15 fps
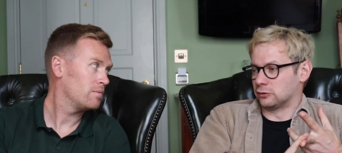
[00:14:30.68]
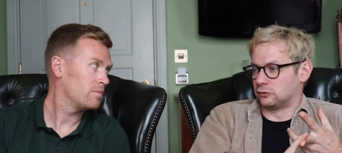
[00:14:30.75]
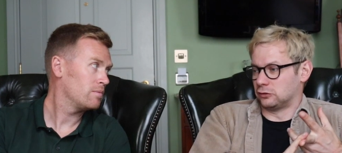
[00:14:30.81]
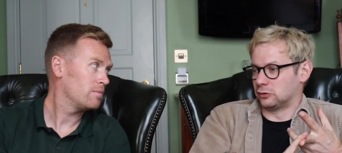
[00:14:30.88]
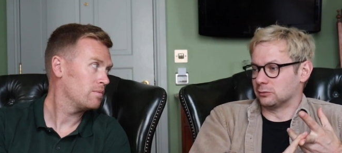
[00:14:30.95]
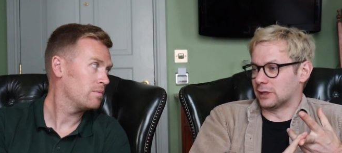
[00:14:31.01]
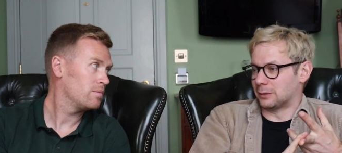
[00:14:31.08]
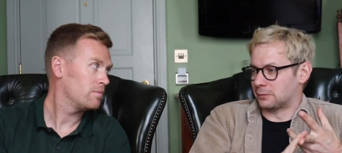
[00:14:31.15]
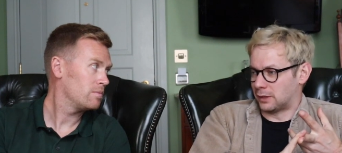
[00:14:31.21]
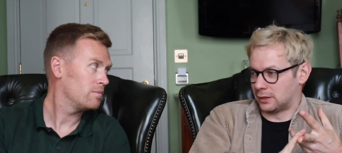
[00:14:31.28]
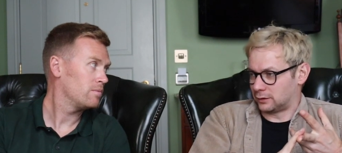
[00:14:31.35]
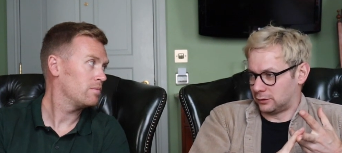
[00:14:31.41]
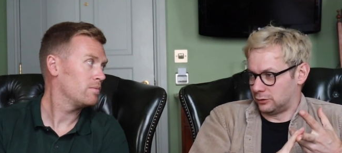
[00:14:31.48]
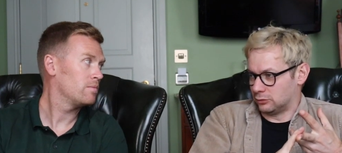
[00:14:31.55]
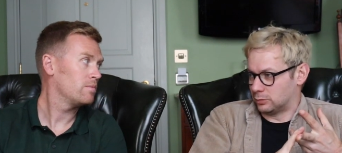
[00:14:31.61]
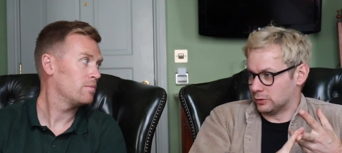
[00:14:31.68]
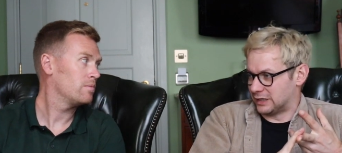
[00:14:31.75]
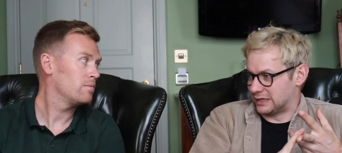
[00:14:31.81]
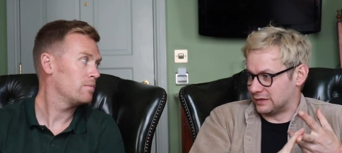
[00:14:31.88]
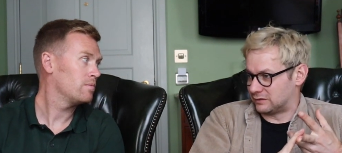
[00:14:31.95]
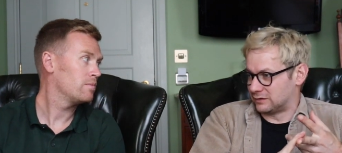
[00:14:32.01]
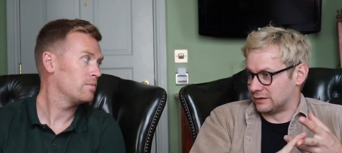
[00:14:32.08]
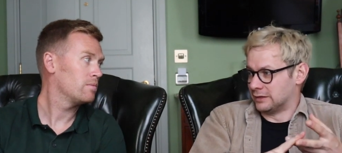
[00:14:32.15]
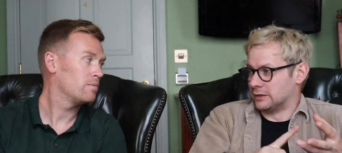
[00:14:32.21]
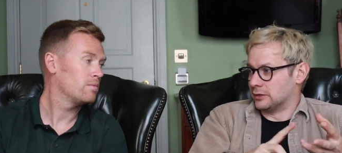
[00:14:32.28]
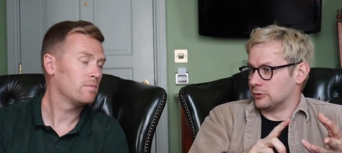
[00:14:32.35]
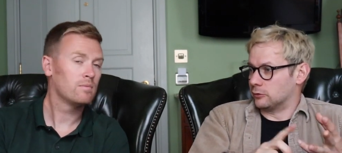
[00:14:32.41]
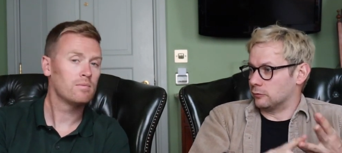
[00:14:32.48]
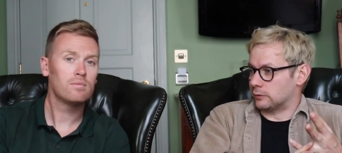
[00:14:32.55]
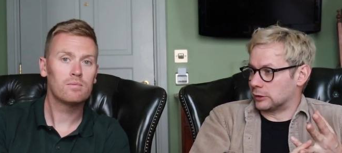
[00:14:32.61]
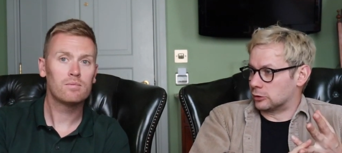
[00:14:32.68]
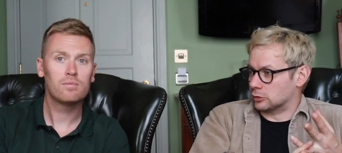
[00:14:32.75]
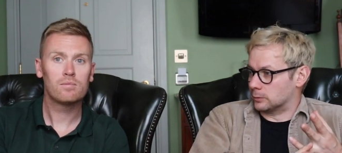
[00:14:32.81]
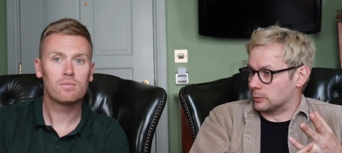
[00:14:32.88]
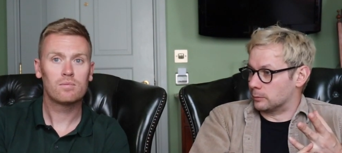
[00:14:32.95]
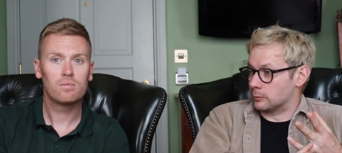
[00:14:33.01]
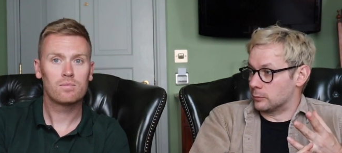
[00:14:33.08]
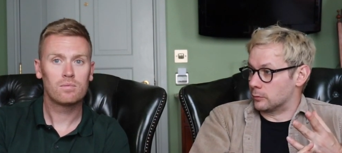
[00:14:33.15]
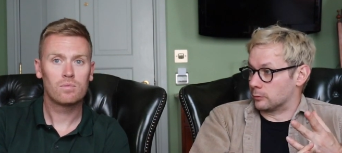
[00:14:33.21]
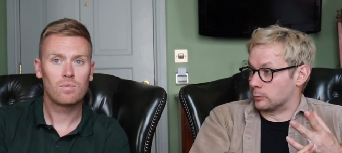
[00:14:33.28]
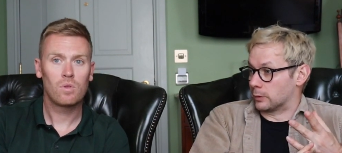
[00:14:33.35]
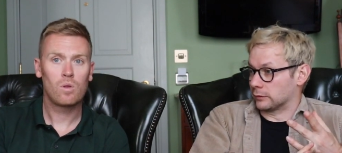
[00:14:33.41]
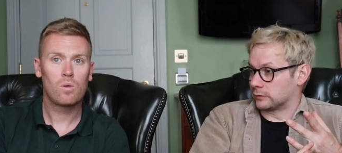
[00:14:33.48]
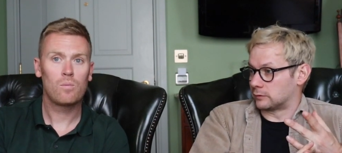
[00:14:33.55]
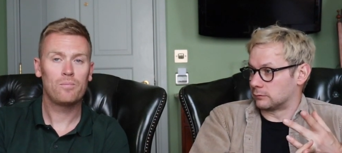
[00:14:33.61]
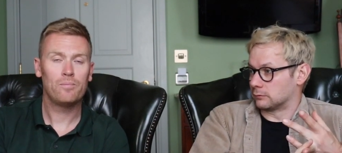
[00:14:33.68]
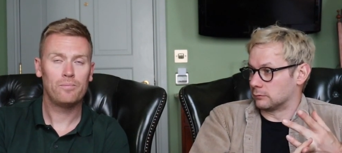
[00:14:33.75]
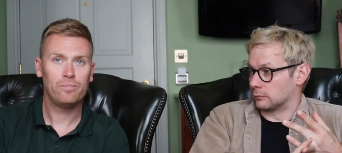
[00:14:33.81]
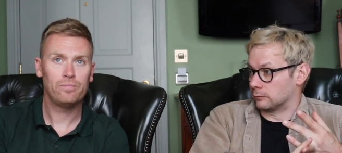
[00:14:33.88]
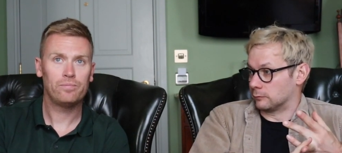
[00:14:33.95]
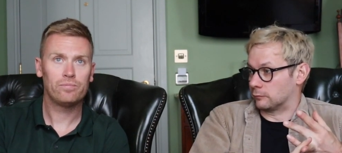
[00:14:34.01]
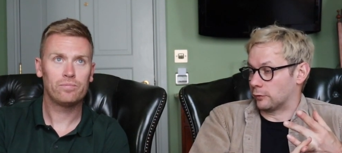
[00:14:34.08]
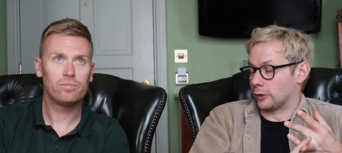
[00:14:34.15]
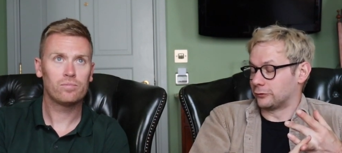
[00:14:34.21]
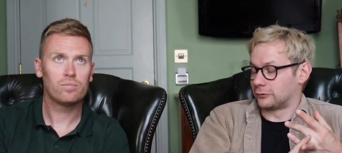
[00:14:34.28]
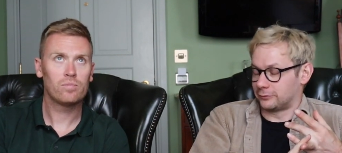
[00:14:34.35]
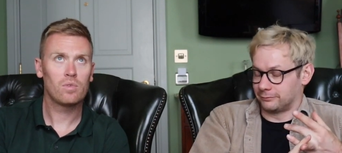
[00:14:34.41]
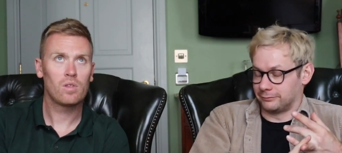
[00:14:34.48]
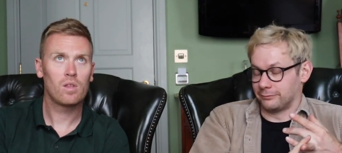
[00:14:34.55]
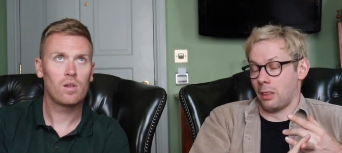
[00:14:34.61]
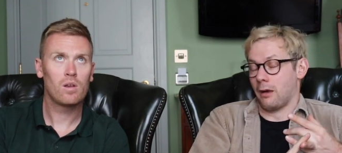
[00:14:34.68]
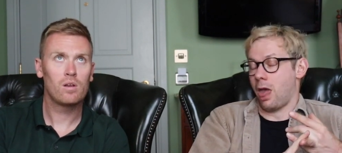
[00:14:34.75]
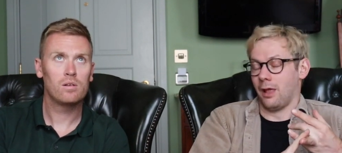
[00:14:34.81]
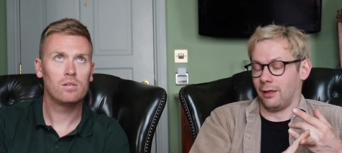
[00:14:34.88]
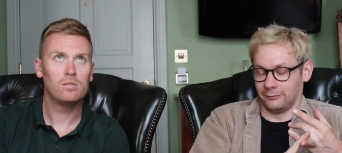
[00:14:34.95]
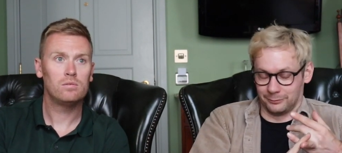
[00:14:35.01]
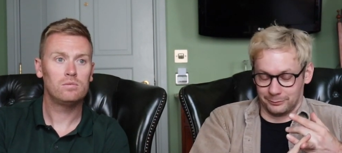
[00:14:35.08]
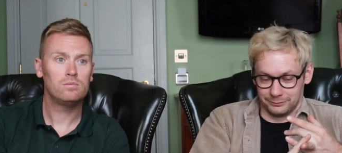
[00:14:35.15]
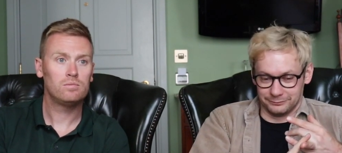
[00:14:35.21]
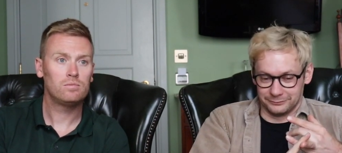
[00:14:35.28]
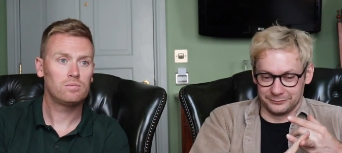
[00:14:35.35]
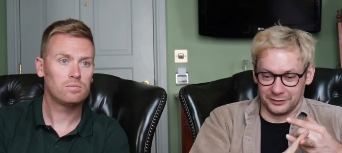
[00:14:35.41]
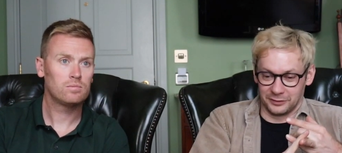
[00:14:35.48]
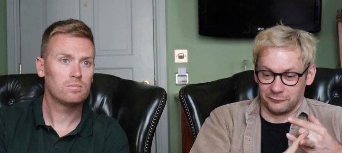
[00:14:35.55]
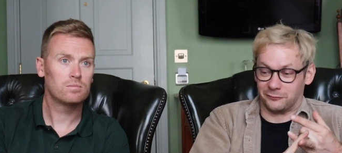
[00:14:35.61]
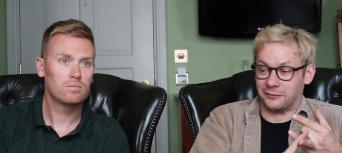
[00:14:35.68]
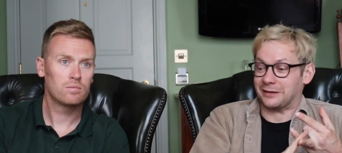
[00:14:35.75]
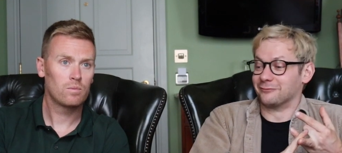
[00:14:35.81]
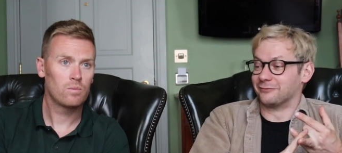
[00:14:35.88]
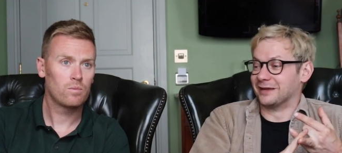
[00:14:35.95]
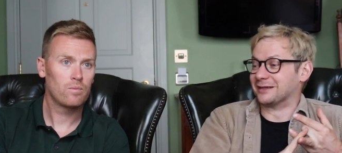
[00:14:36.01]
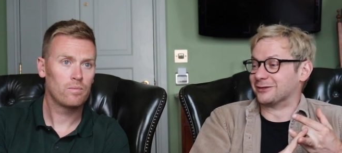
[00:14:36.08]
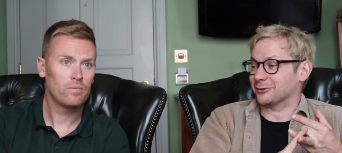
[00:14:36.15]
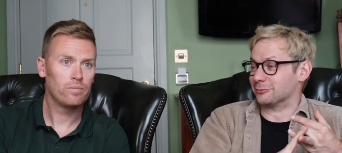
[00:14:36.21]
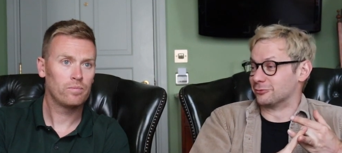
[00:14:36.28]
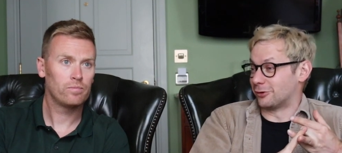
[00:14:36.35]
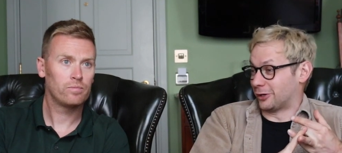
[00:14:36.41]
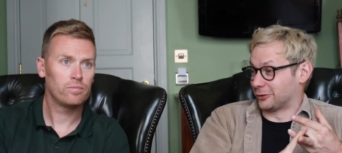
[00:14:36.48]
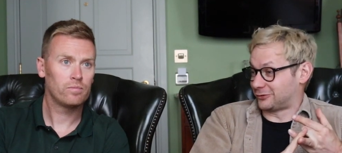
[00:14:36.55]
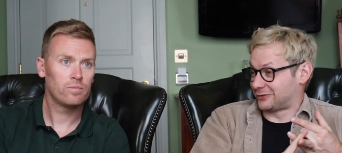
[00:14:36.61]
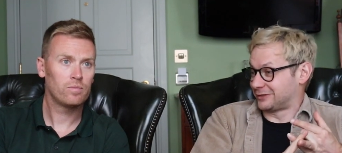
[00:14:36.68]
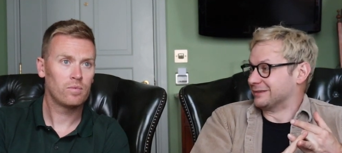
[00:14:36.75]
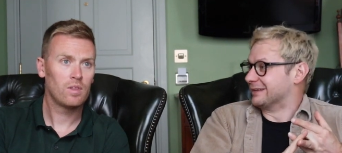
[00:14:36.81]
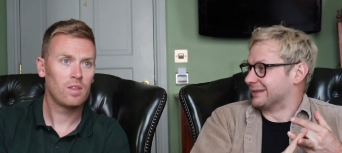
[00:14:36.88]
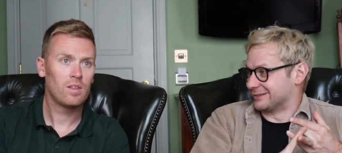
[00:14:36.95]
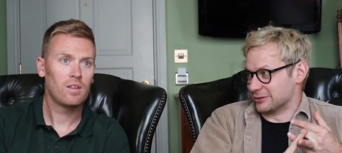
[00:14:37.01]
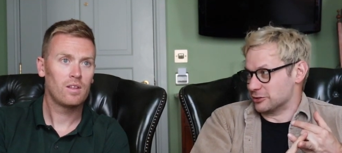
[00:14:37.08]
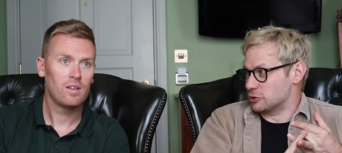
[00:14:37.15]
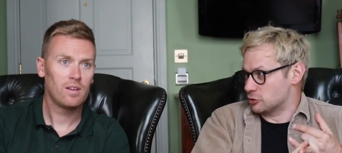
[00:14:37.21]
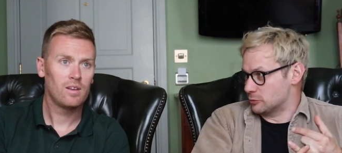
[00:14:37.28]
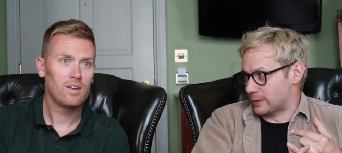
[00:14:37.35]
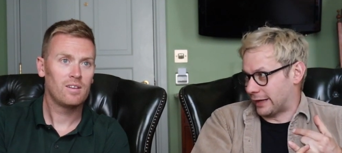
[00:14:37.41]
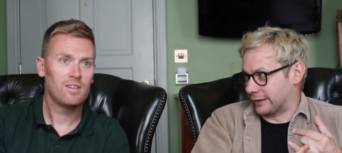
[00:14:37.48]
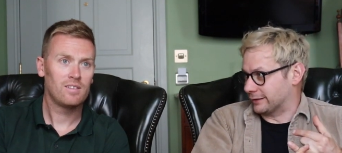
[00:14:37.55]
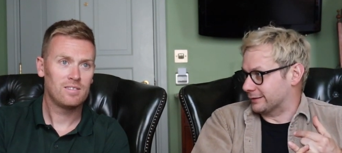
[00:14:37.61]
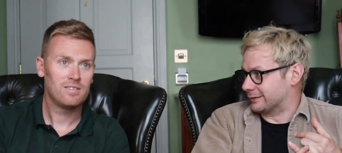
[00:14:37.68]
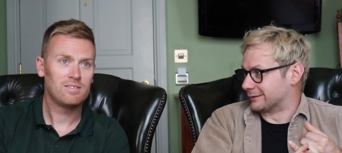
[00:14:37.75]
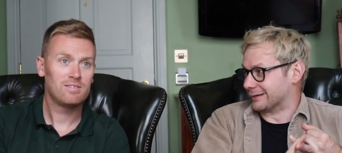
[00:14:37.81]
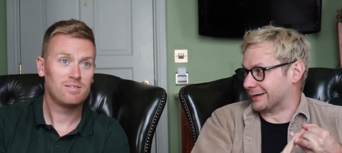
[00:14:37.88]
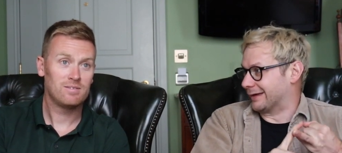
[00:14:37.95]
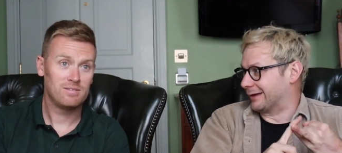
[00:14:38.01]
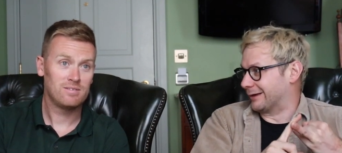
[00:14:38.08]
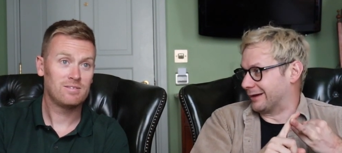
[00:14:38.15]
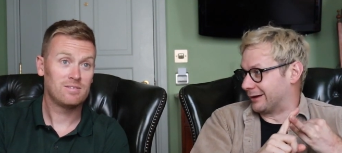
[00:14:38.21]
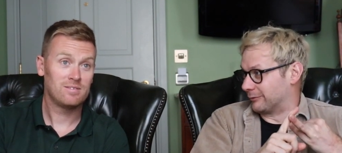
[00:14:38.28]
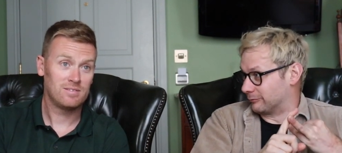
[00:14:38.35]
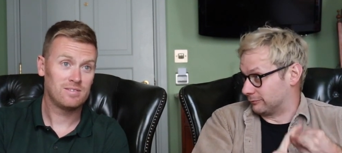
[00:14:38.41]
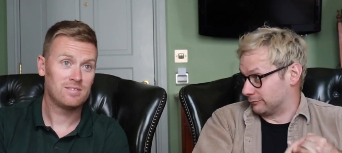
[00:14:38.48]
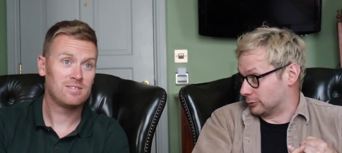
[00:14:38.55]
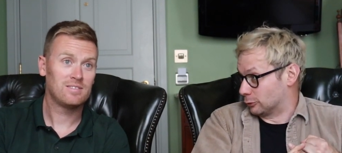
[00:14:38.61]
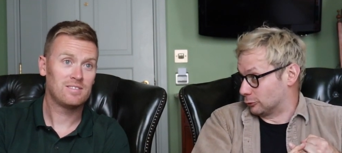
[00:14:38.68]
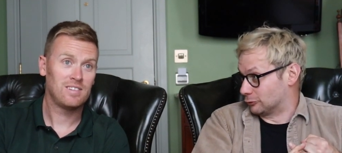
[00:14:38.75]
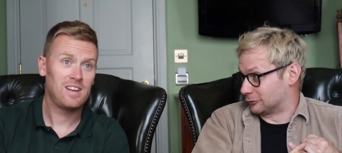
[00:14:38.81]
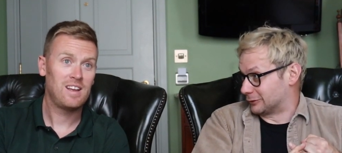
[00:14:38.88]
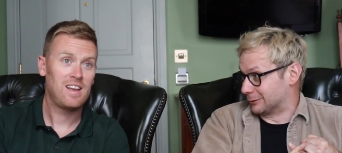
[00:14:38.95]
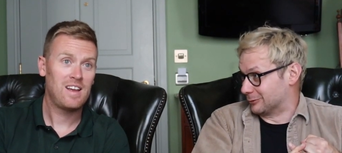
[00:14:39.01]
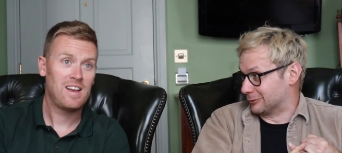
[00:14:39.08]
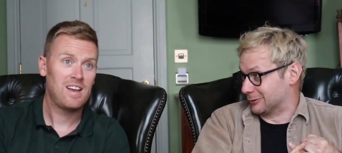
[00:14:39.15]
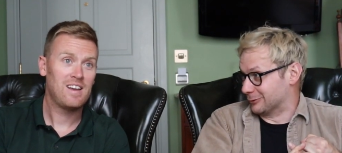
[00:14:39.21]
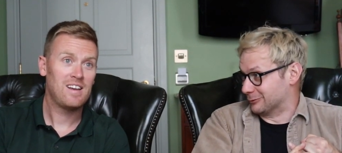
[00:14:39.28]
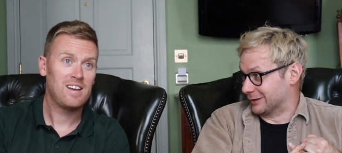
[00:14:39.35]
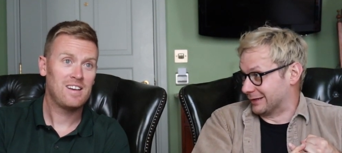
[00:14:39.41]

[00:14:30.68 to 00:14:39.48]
Speaker 1: assume that Mark Cuban is. The Vinkel Boss Boss blah, the Vinkel Bros. It's a new band. Uh, I'm launching it with you,